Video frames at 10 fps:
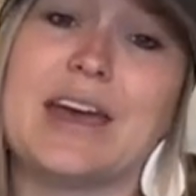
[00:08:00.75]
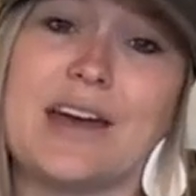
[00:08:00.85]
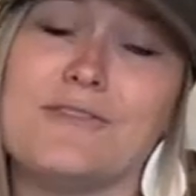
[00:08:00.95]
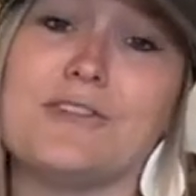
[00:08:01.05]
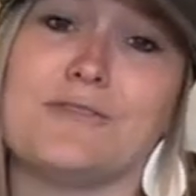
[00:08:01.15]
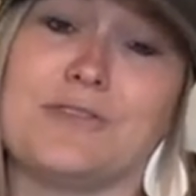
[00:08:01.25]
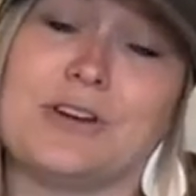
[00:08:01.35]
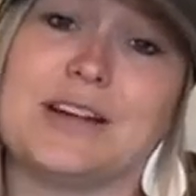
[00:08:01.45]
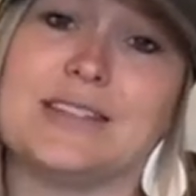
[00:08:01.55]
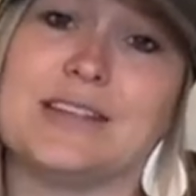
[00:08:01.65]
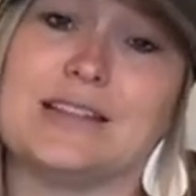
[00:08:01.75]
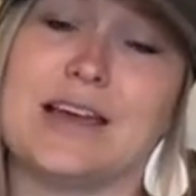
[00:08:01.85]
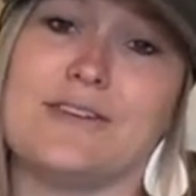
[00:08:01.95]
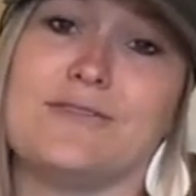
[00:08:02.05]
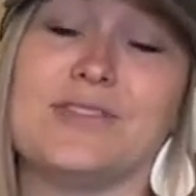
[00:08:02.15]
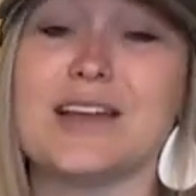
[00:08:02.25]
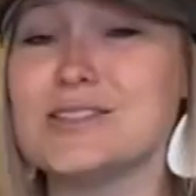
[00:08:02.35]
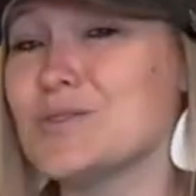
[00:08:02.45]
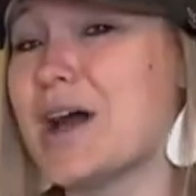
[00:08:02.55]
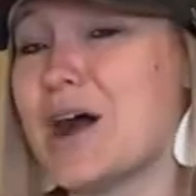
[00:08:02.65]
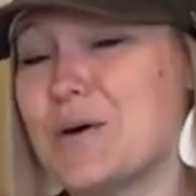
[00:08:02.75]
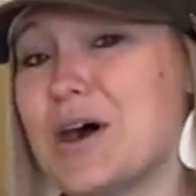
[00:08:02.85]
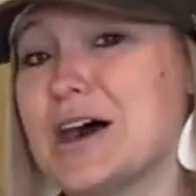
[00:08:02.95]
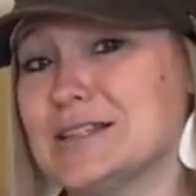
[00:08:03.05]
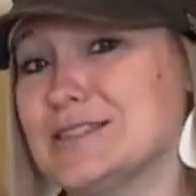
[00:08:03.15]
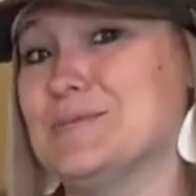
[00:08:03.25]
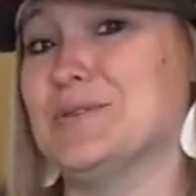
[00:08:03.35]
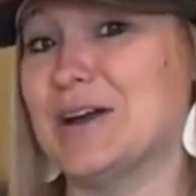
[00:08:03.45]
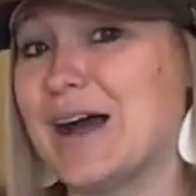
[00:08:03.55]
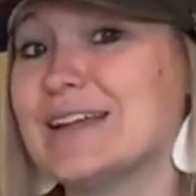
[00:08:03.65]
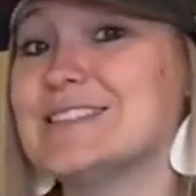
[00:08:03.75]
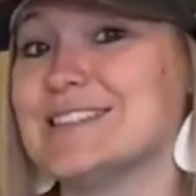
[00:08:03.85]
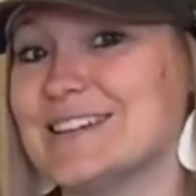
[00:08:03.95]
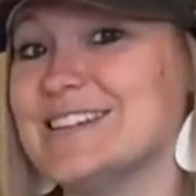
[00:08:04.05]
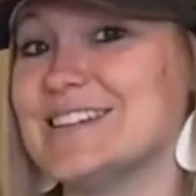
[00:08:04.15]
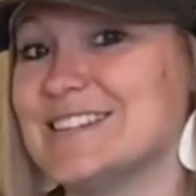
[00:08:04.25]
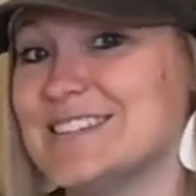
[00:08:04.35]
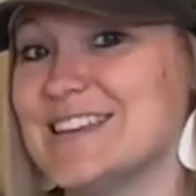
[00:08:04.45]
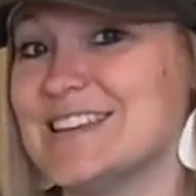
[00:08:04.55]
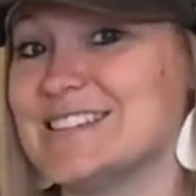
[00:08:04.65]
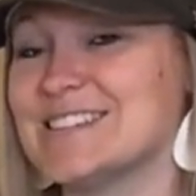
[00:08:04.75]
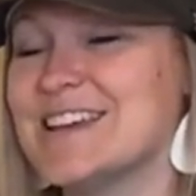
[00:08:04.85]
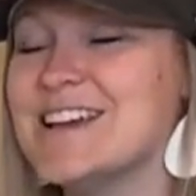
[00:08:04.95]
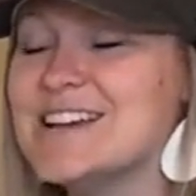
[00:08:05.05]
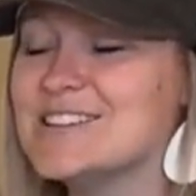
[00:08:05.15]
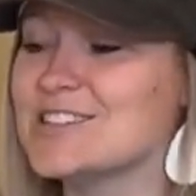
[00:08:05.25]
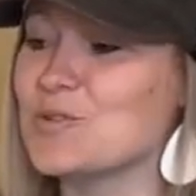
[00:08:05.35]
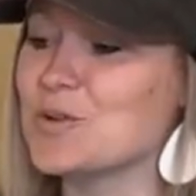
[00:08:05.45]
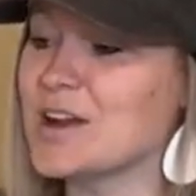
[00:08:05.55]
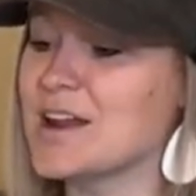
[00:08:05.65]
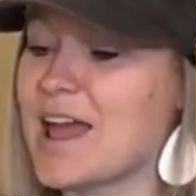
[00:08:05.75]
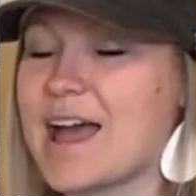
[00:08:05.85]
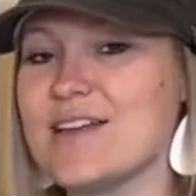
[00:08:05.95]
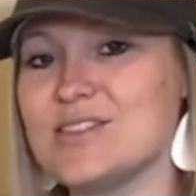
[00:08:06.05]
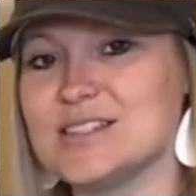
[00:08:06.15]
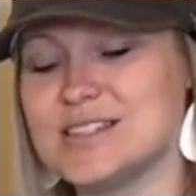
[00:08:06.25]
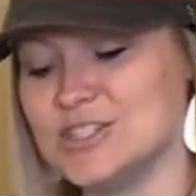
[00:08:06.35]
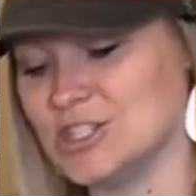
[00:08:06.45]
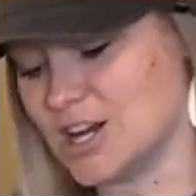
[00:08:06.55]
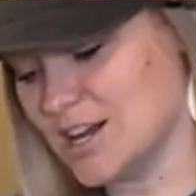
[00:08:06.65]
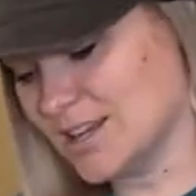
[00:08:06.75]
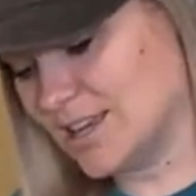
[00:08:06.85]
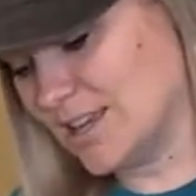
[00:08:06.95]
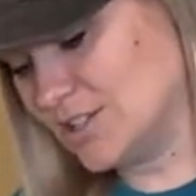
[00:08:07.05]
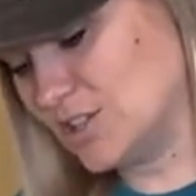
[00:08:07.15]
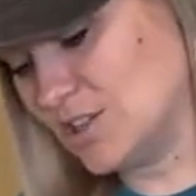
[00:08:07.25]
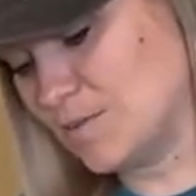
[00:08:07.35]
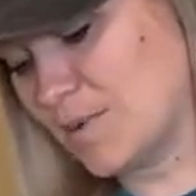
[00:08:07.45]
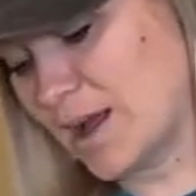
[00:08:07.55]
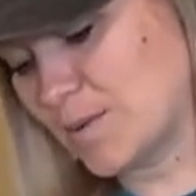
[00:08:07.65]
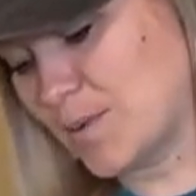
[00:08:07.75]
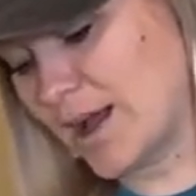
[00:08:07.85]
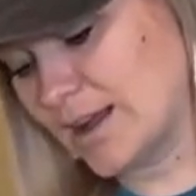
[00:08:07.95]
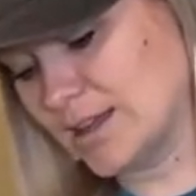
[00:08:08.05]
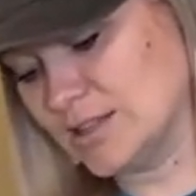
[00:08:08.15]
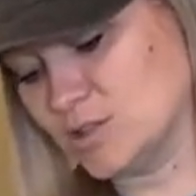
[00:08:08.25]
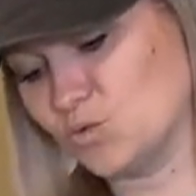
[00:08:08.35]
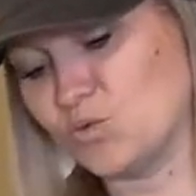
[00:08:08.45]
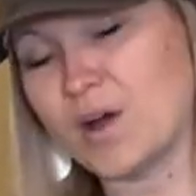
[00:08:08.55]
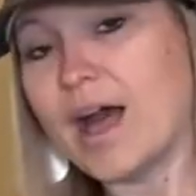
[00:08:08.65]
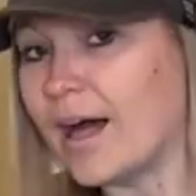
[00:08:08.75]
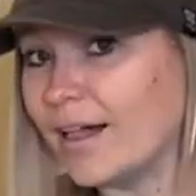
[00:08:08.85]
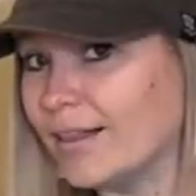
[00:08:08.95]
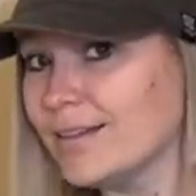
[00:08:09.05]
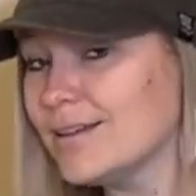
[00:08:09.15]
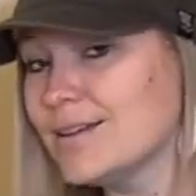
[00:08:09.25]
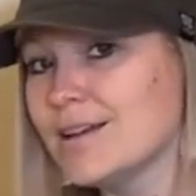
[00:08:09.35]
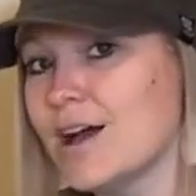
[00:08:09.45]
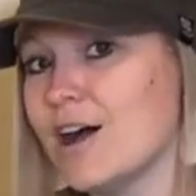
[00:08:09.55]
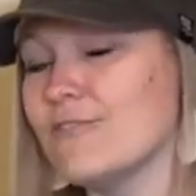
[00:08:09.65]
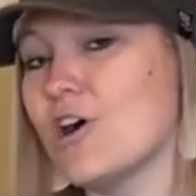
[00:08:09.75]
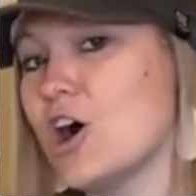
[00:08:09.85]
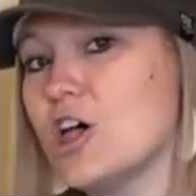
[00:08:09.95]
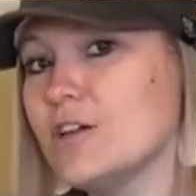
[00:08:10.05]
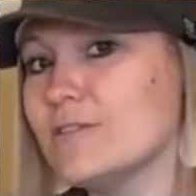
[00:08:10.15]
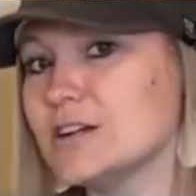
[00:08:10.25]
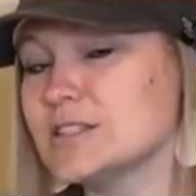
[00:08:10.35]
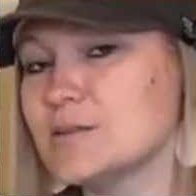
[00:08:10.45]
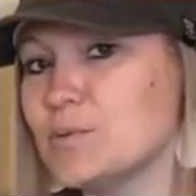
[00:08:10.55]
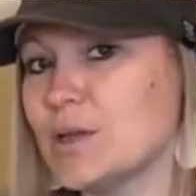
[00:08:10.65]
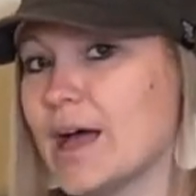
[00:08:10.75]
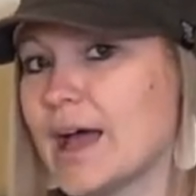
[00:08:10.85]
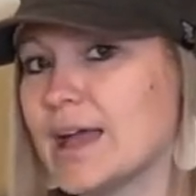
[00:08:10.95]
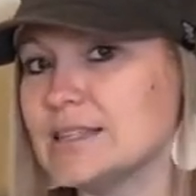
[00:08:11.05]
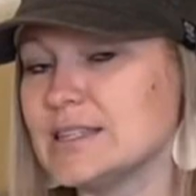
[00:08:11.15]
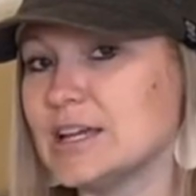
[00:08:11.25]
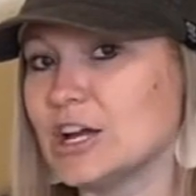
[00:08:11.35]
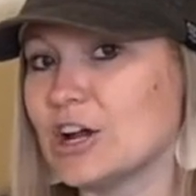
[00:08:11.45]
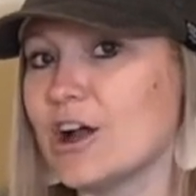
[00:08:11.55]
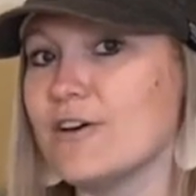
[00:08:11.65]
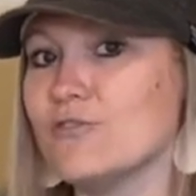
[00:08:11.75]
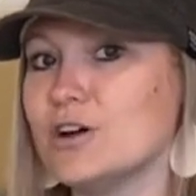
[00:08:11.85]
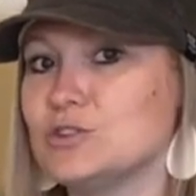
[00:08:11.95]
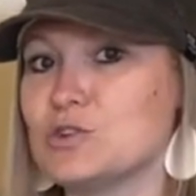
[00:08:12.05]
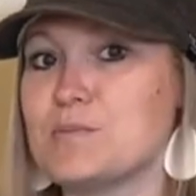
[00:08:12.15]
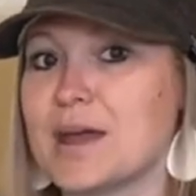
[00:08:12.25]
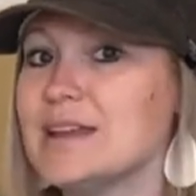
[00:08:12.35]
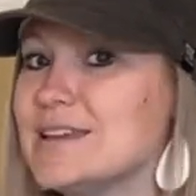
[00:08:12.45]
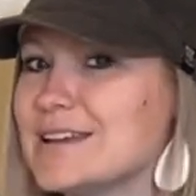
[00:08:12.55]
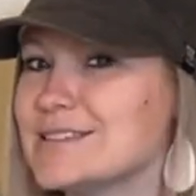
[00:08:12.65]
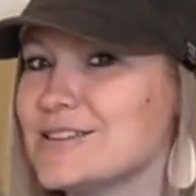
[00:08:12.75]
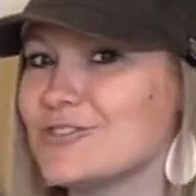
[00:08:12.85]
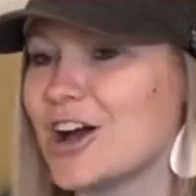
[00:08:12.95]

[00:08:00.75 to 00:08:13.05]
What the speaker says: heavy for us in life. That's how awesome God's goodness is. So we're gonna add this donkey to the backpack as well of all of our supplies here of what is reminding us of